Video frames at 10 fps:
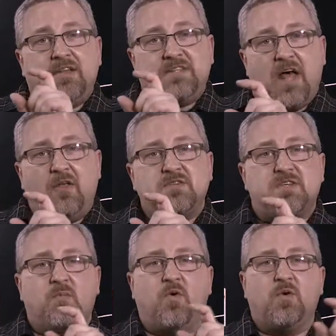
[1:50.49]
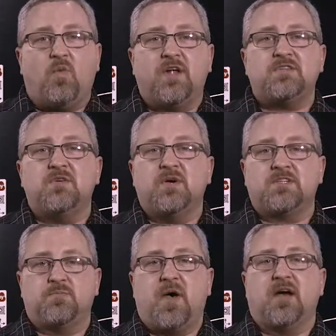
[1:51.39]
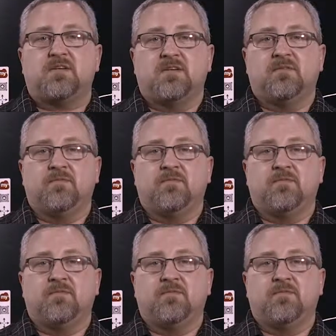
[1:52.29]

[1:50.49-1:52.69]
tell someone what to expect.